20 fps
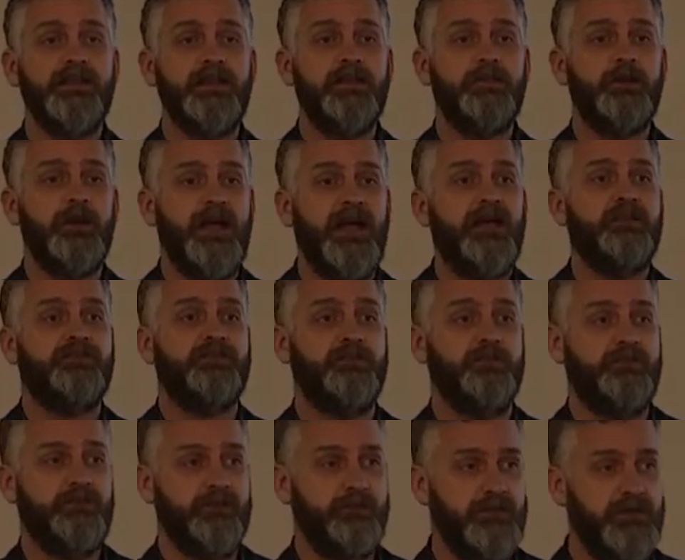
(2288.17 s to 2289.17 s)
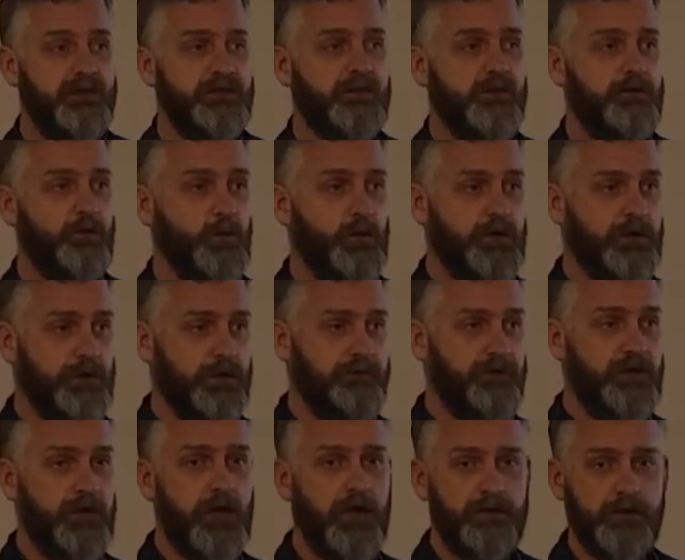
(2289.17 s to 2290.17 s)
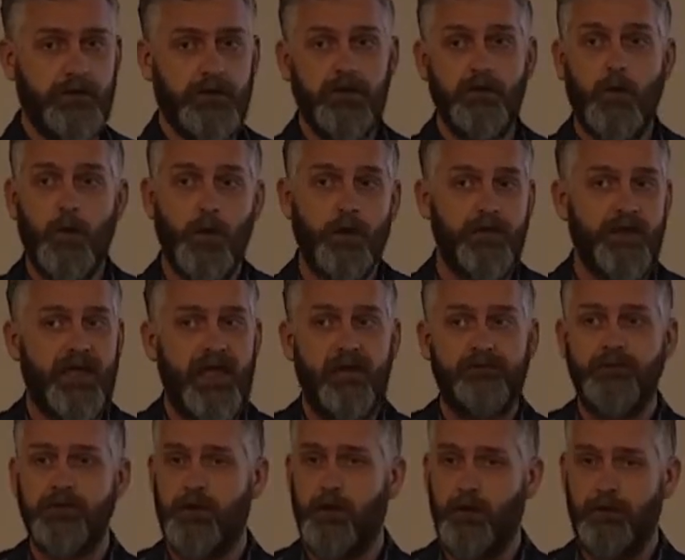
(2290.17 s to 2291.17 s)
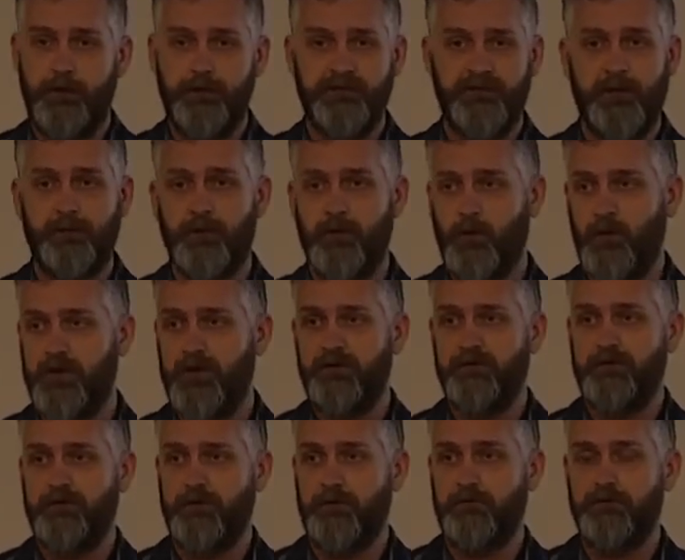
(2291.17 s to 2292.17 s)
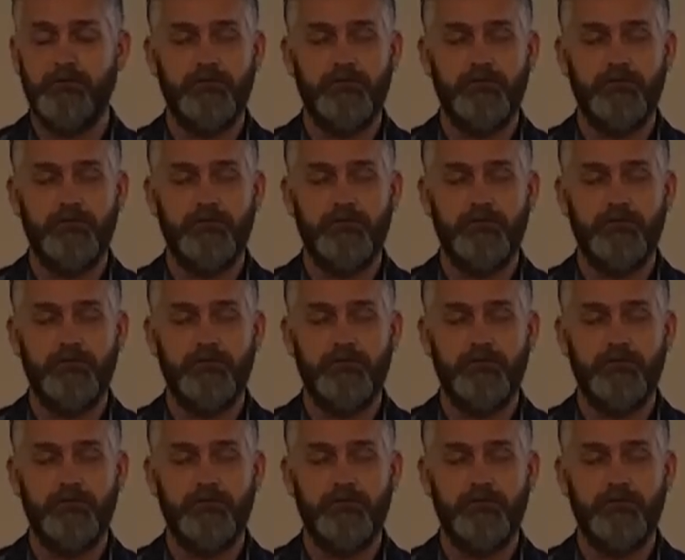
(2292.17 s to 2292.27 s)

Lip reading: either has to submit to the will of the other, or they have to go their separate ways.